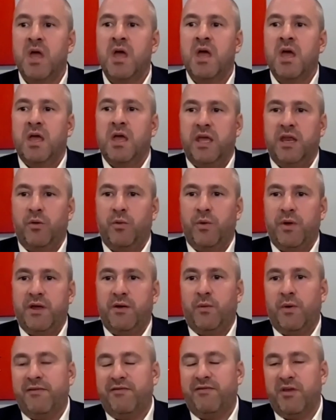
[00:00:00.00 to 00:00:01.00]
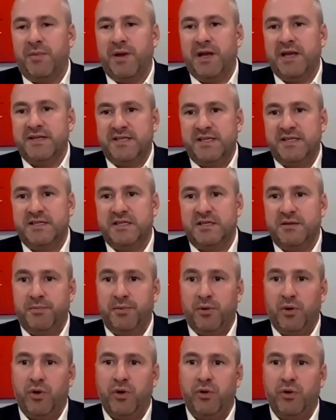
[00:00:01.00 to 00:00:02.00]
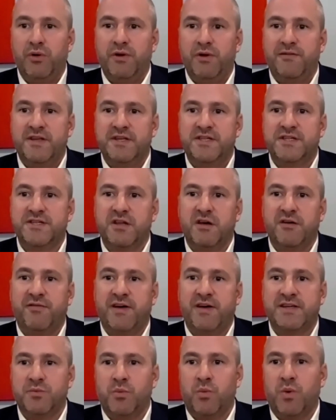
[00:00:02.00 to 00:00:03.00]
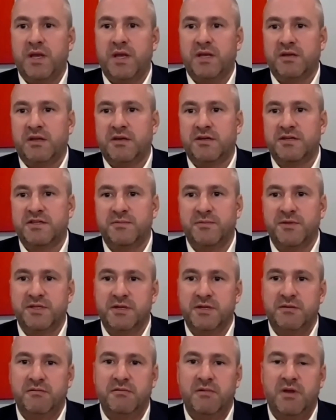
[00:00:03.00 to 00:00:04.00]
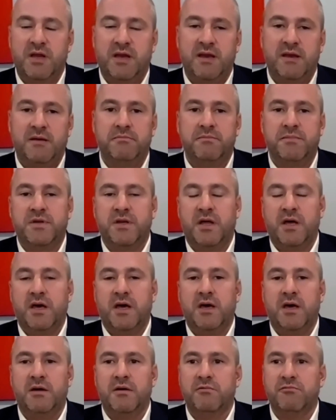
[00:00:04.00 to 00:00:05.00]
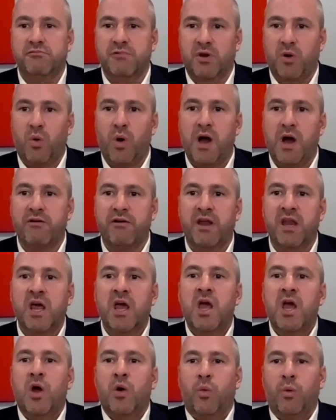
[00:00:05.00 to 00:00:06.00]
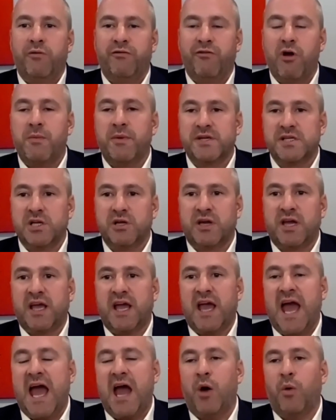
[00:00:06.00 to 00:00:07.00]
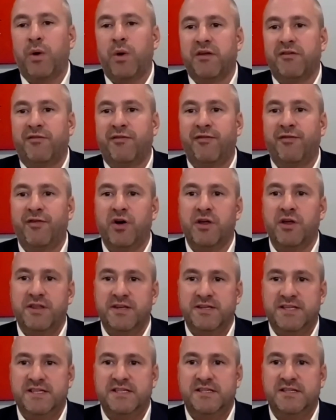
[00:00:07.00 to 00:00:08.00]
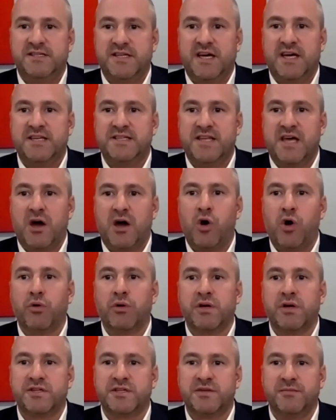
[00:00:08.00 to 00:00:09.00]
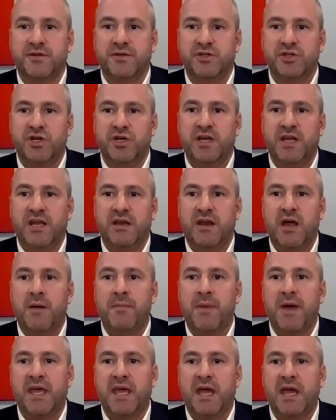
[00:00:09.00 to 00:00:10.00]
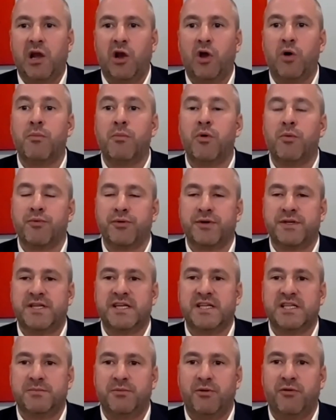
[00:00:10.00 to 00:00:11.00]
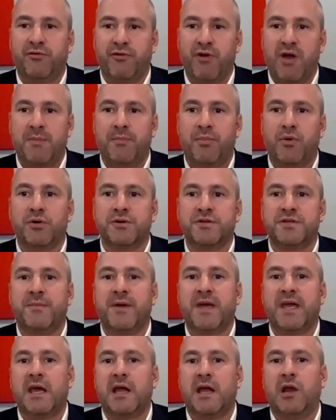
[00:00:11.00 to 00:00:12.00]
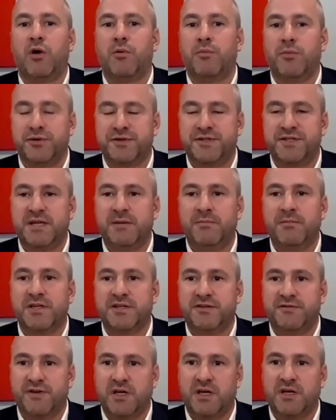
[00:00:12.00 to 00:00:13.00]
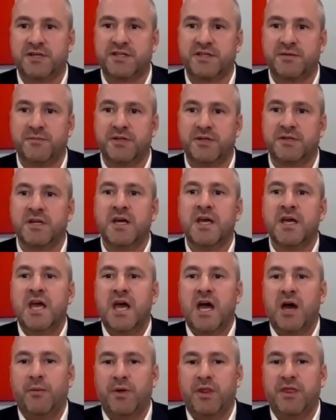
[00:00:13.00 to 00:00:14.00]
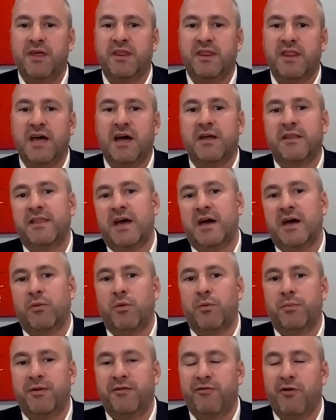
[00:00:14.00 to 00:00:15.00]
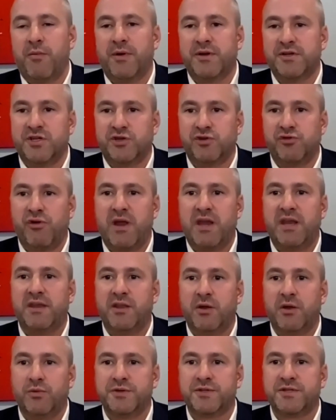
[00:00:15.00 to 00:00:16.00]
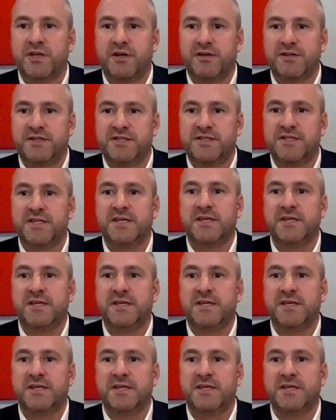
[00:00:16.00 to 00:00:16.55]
we have the ability to deploy all of this stuff as and when customers and require it. We're very much looking at how we could further digitize that whole customer journey and make it a lot more predictable for airports and make it a lot more seamless for customers. And we think that will be very much a trend that we'll start to see.